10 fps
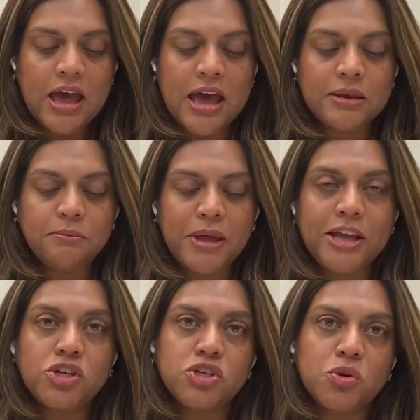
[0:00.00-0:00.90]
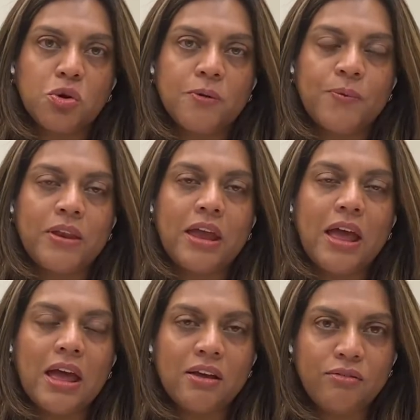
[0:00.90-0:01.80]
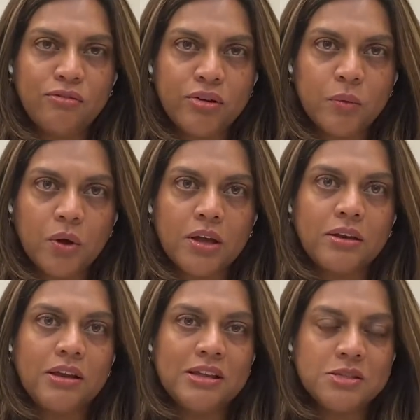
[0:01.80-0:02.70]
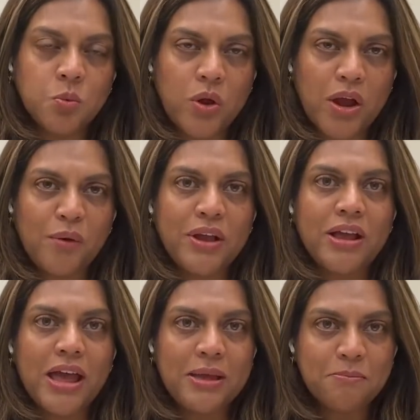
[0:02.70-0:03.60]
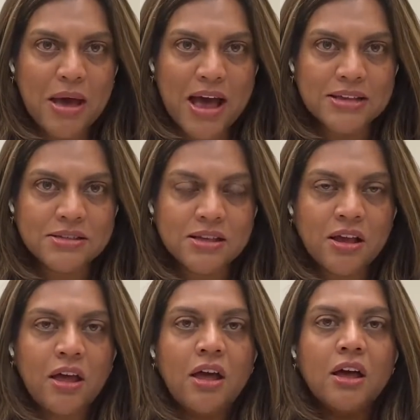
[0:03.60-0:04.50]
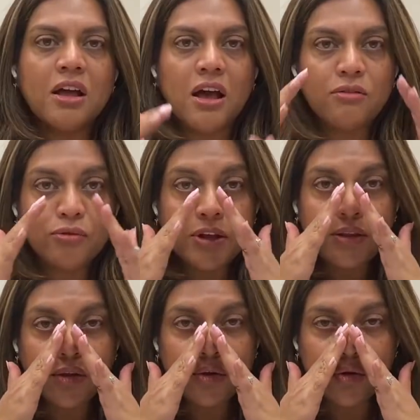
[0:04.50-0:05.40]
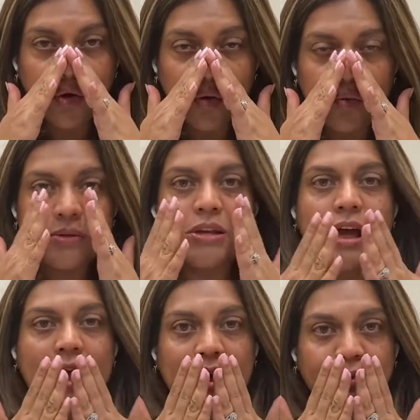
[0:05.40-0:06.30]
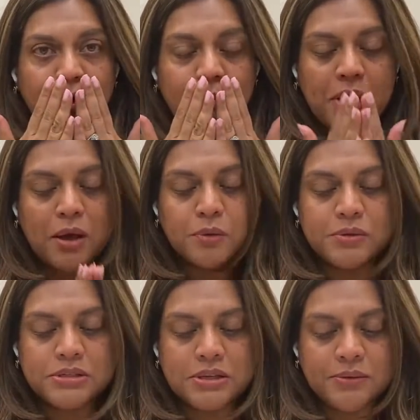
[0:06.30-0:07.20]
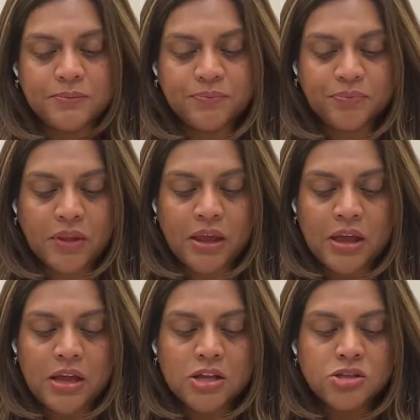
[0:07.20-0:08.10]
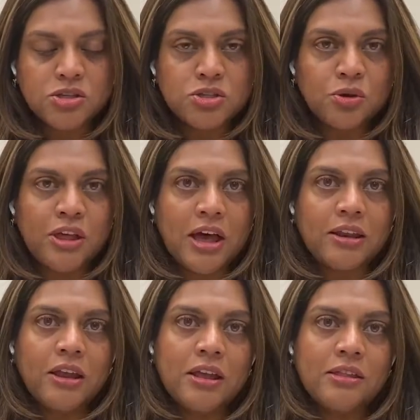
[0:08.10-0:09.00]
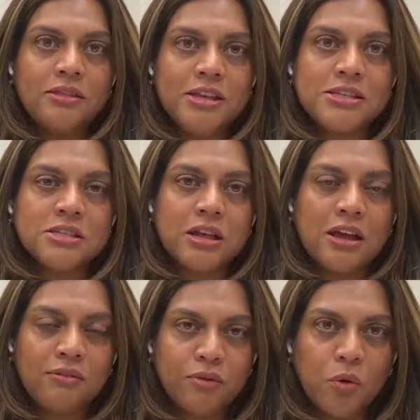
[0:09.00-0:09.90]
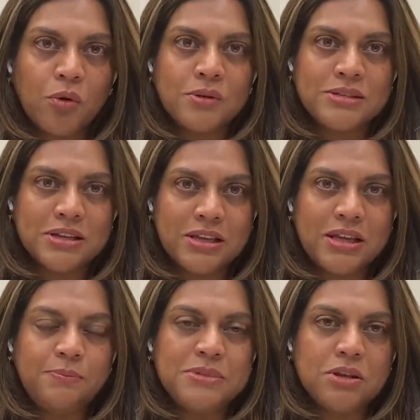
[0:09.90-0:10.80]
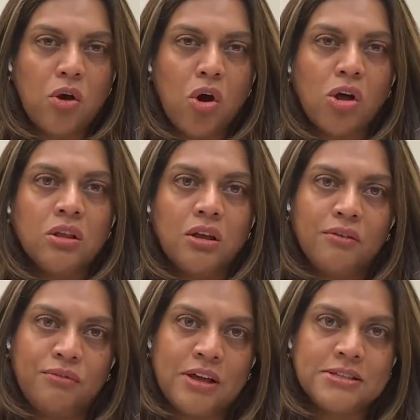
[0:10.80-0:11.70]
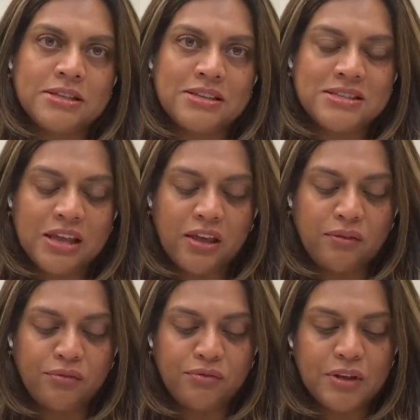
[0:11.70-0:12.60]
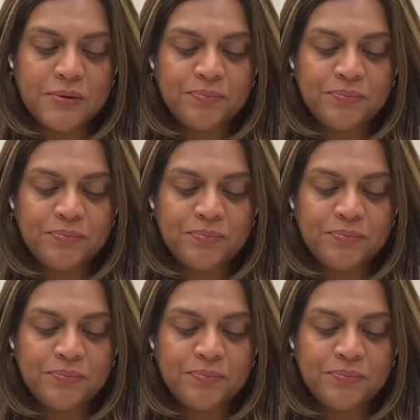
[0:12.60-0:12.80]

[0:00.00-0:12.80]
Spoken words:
and make sure that everyone is wearing a mask covering their nose and their mouths, so that this, of course, keeps all of us safe.